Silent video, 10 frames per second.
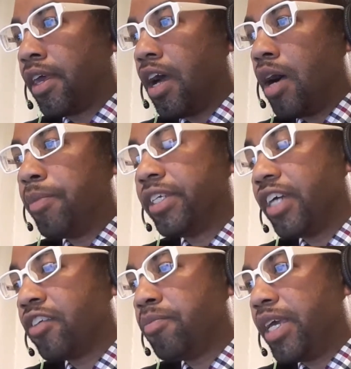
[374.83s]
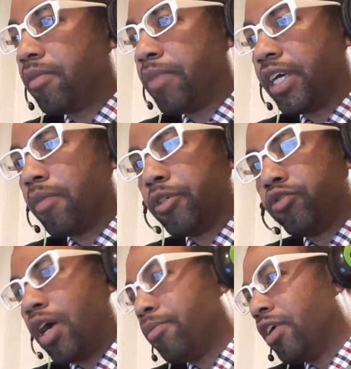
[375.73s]
But it does make pickup and
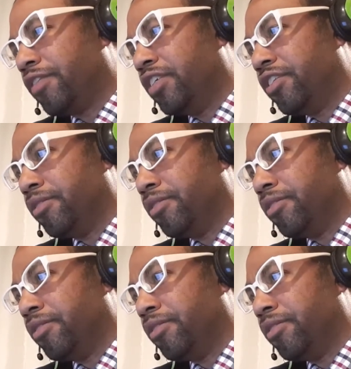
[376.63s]
drop off easy.